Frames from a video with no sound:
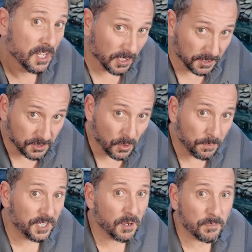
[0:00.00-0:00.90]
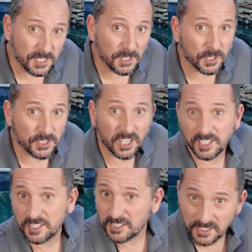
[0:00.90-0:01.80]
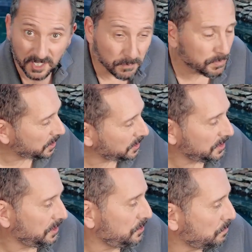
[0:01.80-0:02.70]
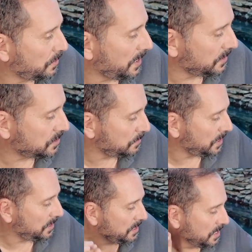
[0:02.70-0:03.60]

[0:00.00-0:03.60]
Let's open it up and see what it's like. This is a completely new brand to me.